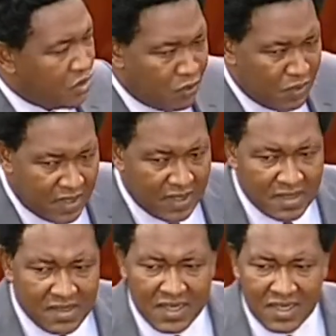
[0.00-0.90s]
should
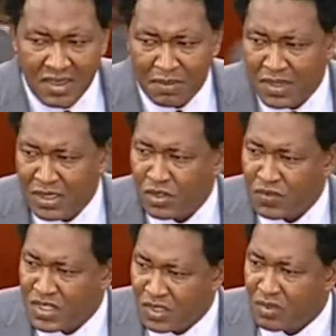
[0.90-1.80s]
begin taking the
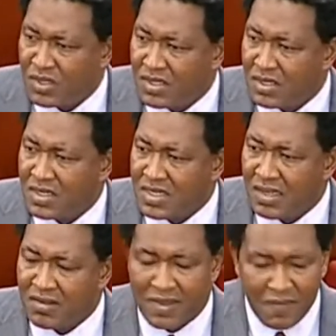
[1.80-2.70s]
matter of security in this
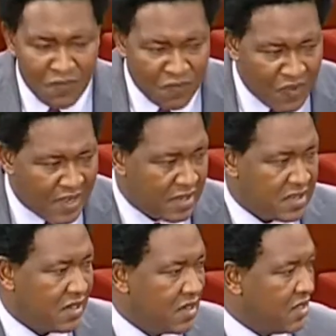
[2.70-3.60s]
country very
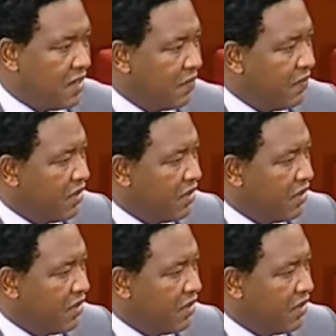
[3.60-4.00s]
seriously.